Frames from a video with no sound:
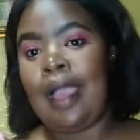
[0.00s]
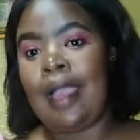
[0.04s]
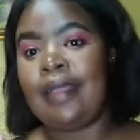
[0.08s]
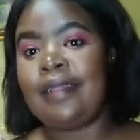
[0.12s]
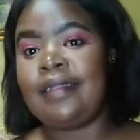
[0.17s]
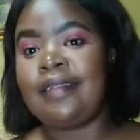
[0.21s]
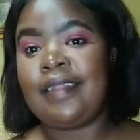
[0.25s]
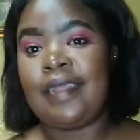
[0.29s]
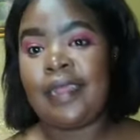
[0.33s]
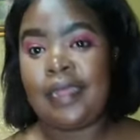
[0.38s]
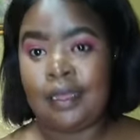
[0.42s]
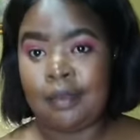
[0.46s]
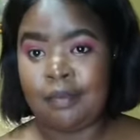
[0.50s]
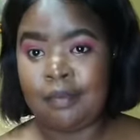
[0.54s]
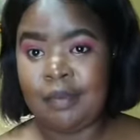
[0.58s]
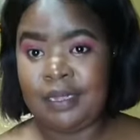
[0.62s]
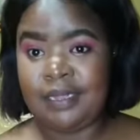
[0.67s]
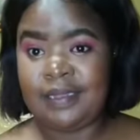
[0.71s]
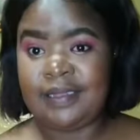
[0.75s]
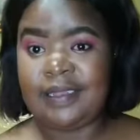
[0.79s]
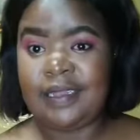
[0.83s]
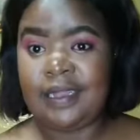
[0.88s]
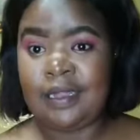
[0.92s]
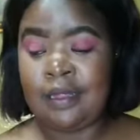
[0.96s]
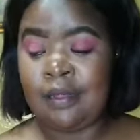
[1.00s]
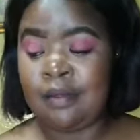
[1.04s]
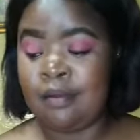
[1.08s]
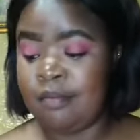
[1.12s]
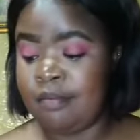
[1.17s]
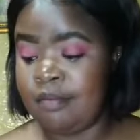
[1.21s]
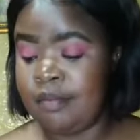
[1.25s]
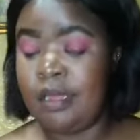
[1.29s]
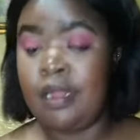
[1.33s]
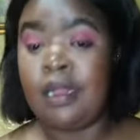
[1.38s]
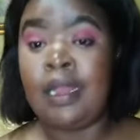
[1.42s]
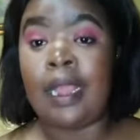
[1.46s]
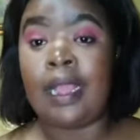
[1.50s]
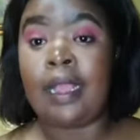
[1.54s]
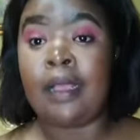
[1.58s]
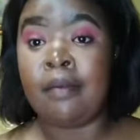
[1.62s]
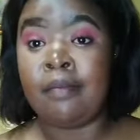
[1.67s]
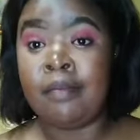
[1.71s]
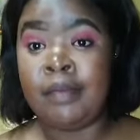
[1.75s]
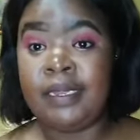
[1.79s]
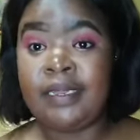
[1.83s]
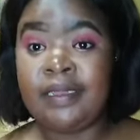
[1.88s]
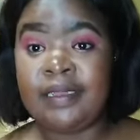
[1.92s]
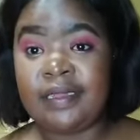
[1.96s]
I take a
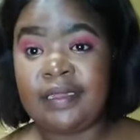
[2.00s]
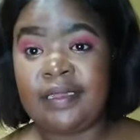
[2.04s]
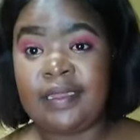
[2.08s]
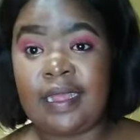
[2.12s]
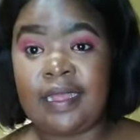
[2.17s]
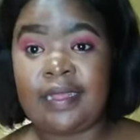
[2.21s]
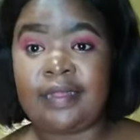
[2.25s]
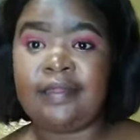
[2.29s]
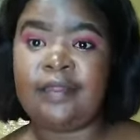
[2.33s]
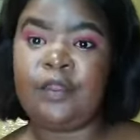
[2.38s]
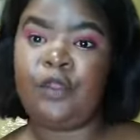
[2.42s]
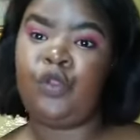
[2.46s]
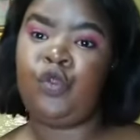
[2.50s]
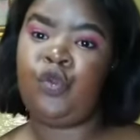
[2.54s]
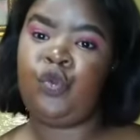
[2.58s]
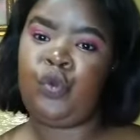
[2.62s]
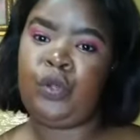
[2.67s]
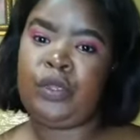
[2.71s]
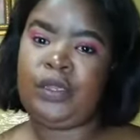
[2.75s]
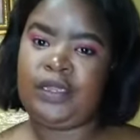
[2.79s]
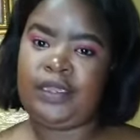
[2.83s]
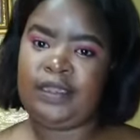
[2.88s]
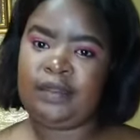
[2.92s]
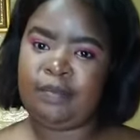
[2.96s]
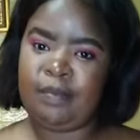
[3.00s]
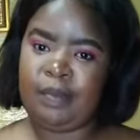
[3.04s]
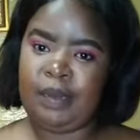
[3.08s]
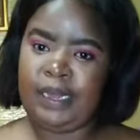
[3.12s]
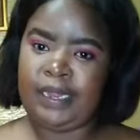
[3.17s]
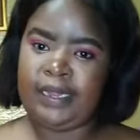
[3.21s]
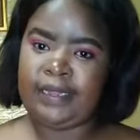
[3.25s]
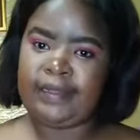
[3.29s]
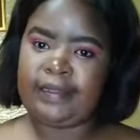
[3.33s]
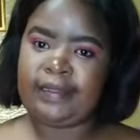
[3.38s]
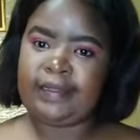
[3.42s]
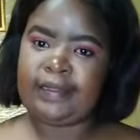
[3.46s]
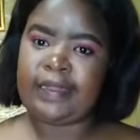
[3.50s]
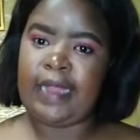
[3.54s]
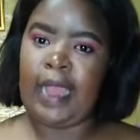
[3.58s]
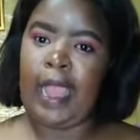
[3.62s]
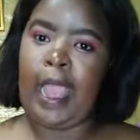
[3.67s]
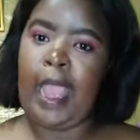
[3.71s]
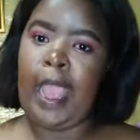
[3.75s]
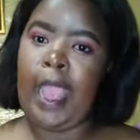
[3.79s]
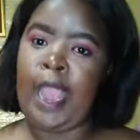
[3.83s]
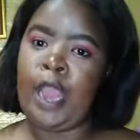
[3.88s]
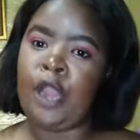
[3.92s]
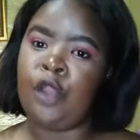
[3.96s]
meter taxi to his place,
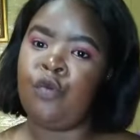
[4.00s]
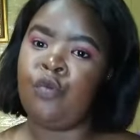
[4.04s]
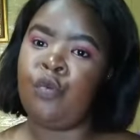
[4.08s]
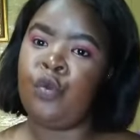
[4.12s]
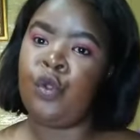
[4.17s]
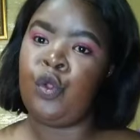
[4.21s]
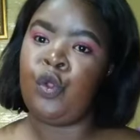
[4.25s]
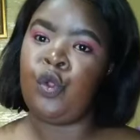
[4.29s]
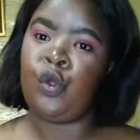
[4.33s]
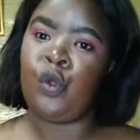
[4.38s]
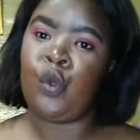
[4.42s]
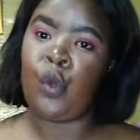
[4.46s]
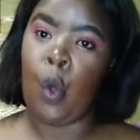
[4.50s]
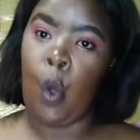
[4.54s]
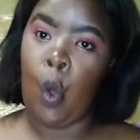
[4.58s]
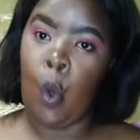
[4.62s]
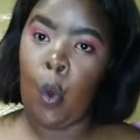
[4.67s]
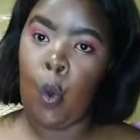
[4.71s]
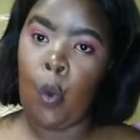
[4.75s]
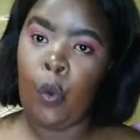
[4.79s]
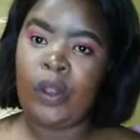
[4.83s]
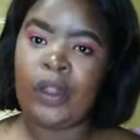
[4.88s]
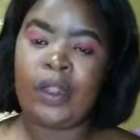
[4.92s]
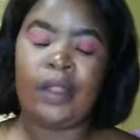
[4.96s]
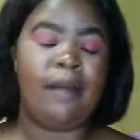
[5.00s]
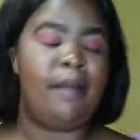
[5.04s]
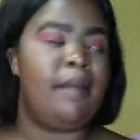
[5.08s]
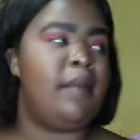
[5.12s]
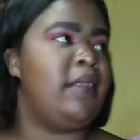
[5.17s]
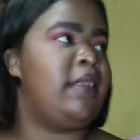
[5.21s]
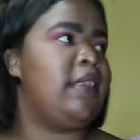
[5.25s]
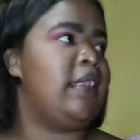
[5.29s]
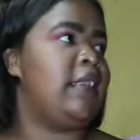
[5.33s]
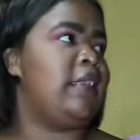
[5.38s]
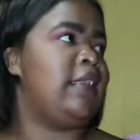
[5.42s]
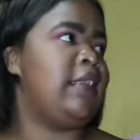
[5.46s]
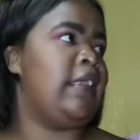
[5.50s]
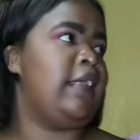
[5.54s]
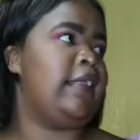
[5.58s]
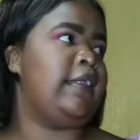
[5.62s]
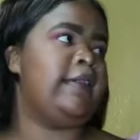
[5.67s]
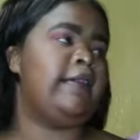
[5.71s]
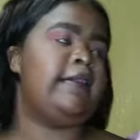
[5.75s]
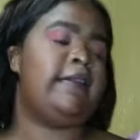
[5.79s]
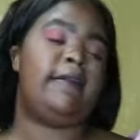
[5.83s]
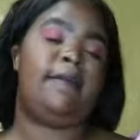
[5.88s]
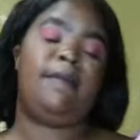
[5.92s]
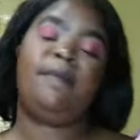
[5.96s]
and we go with the meter taxi.
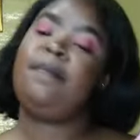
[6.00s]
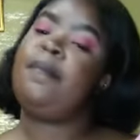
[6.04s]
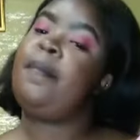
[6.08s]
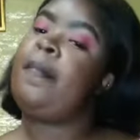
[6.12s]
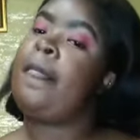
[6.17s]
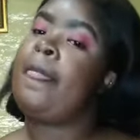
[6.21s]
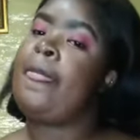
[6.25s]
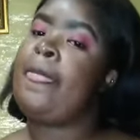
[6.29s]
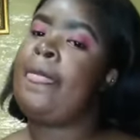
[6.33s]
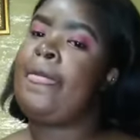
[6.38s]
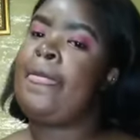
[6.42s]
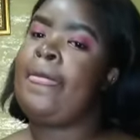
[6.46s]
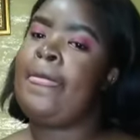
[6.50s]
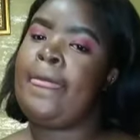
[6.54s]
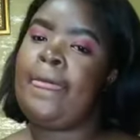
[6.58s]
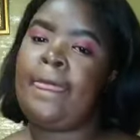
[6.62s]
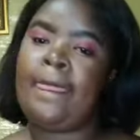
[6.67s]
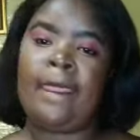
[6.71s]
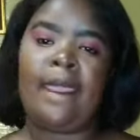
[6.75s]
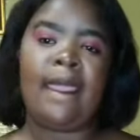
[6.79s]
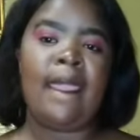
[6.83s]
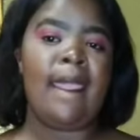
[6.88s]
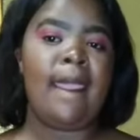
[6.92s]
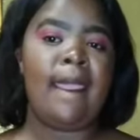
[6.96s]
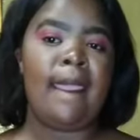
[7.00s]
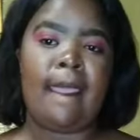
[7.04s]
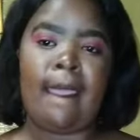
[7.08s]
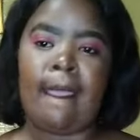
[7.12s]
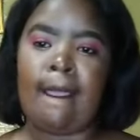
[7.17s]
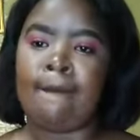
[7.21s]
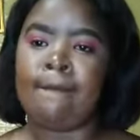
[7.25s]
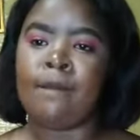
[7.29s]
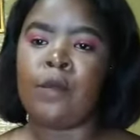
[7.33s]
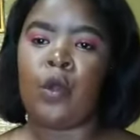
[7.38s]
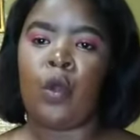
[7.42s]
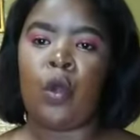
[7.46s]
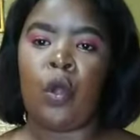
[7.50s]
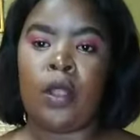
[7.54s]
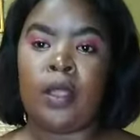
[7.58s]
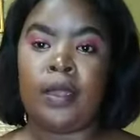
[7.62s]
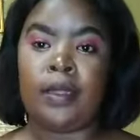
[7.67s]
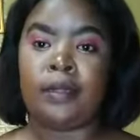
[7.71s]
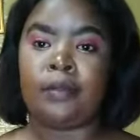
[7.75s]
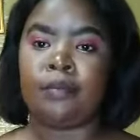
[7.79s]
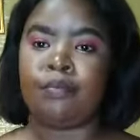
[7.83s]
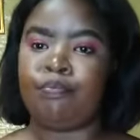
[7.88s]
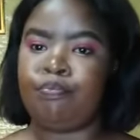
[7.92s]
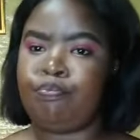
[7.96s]
Hey, I'm
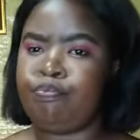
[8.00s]
calling.